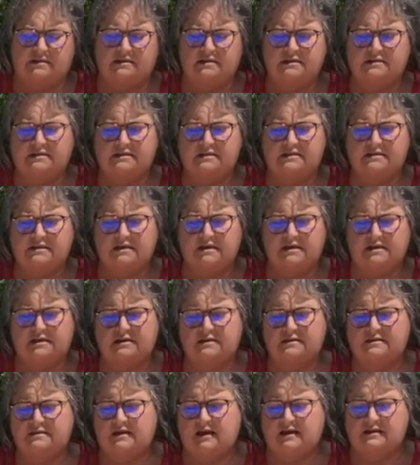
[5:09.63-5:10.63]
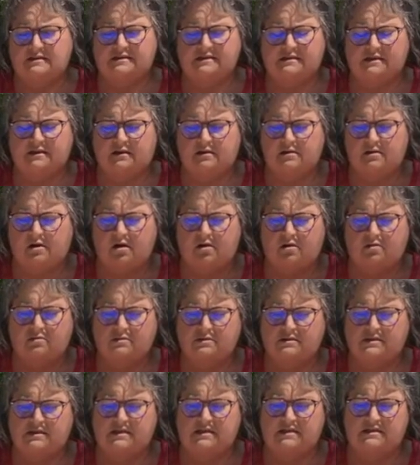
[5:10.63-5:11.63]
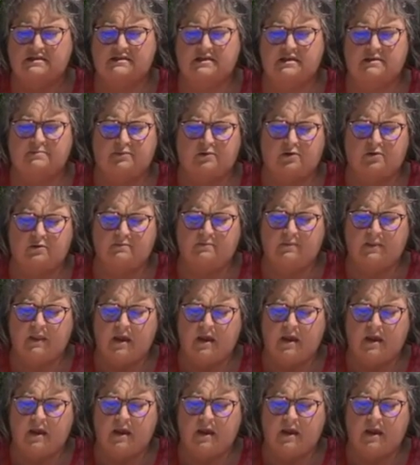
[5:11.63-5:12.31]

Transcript: This is a silicone tea steeper.